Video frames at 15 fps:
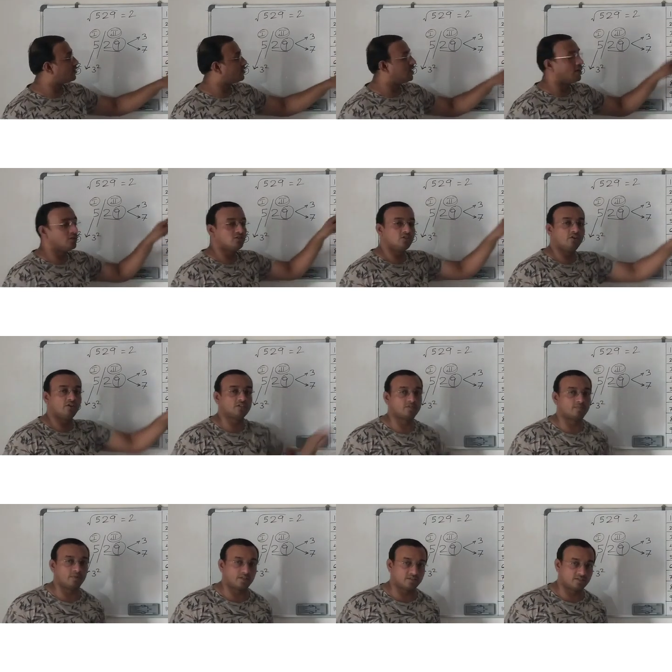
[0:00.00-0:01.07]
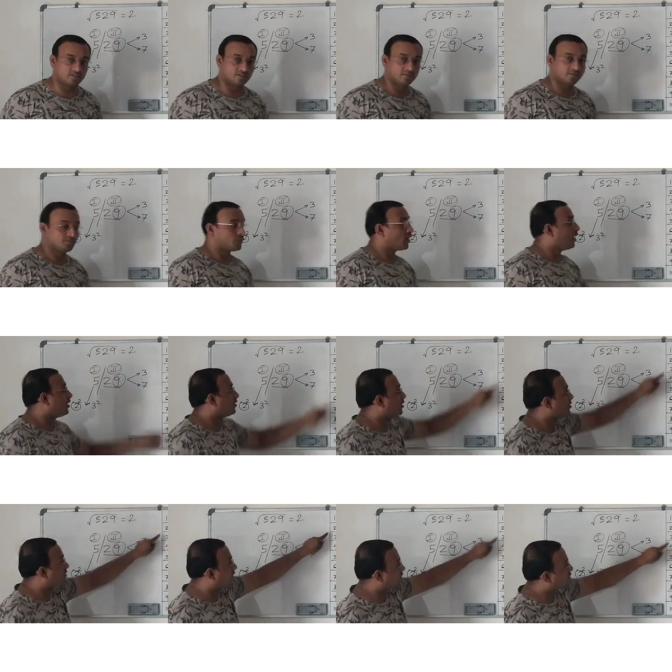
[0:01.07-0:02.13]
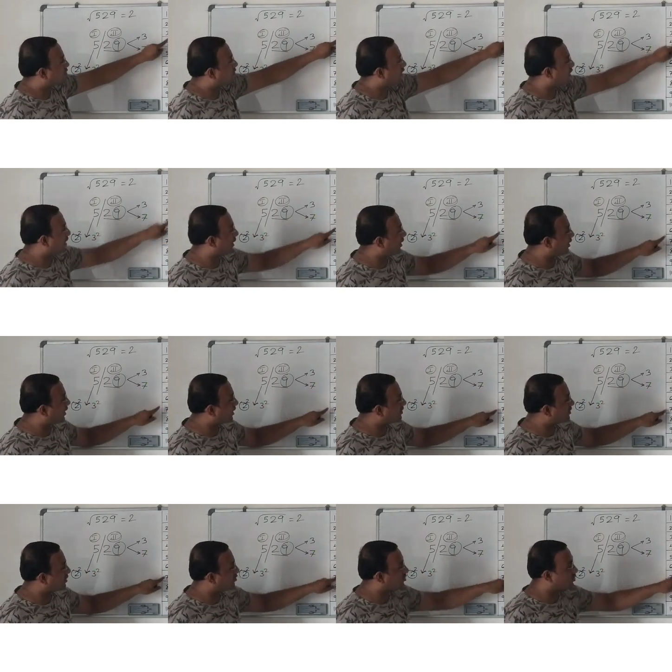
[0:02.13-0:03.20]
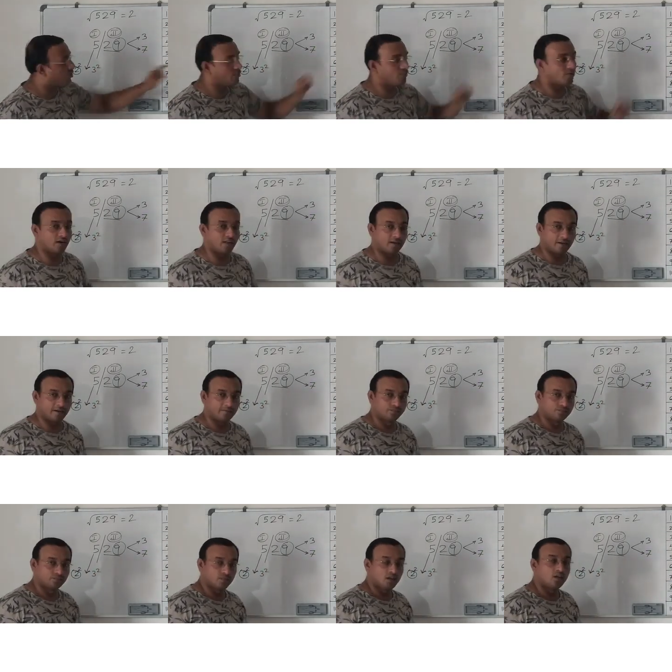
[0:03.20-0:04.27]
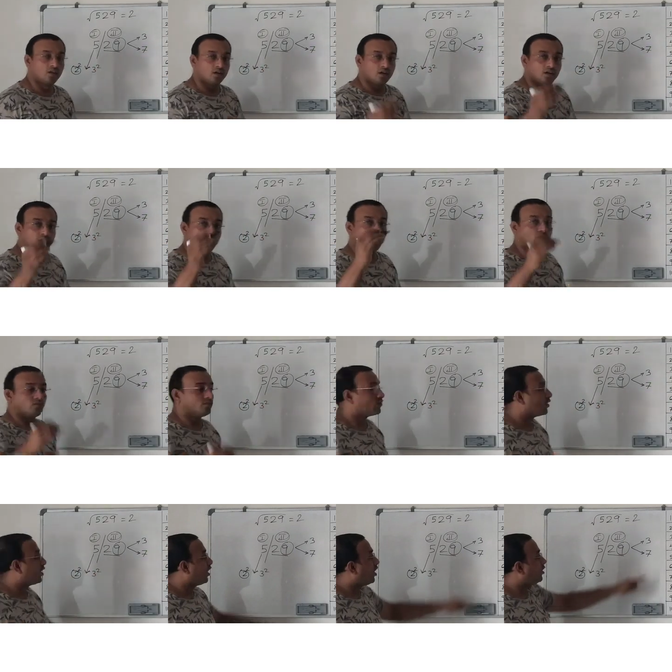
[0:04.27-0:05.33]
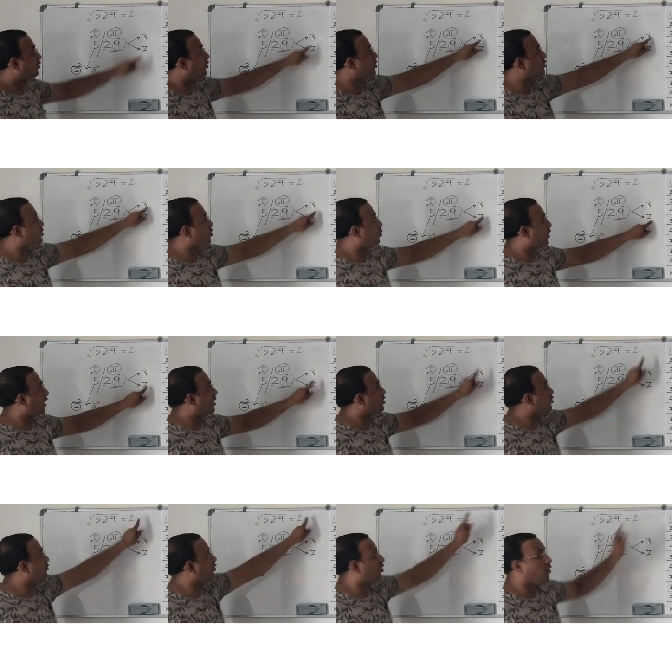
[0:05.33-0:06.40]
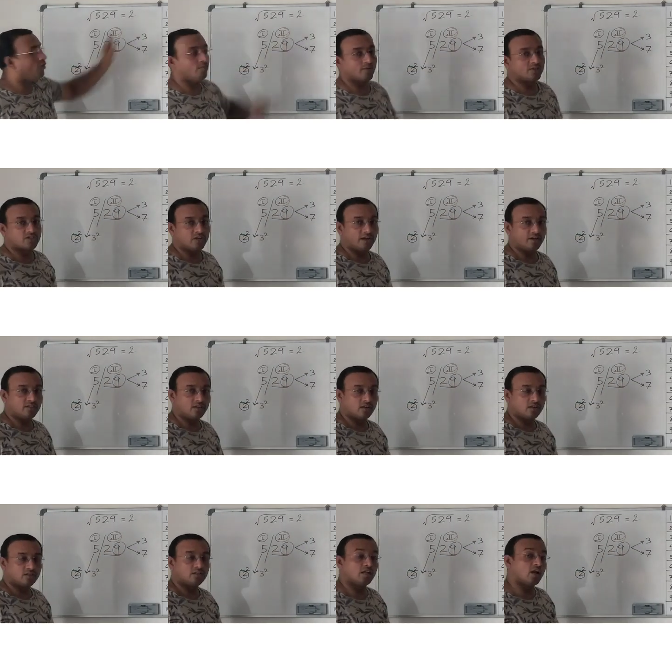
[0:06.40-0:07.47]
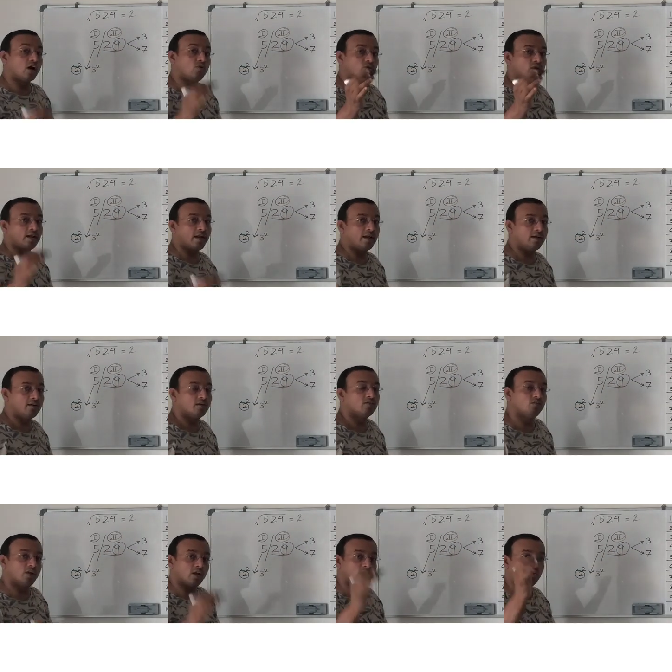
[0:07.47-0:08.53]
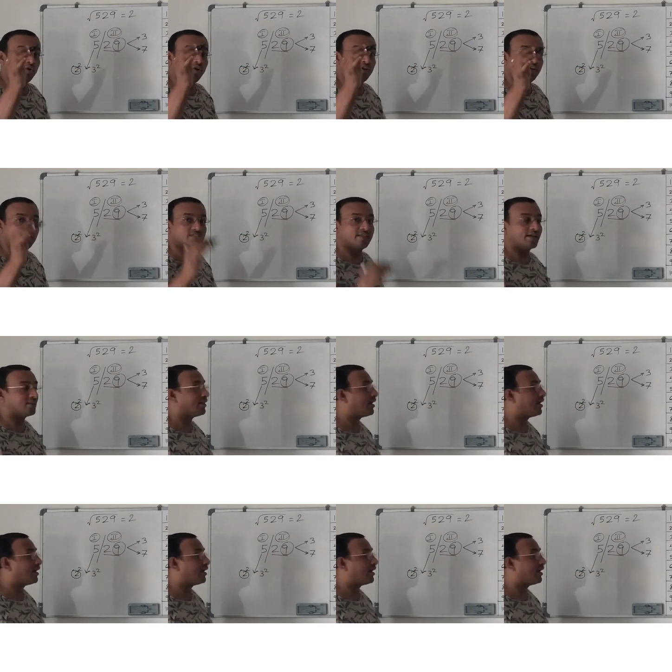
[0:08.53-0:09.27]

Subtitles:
that is units place. That is 3 square 9 and 7 square 49. Now in this 2, 1 digit only we must write there. Then how to write? We are going to decide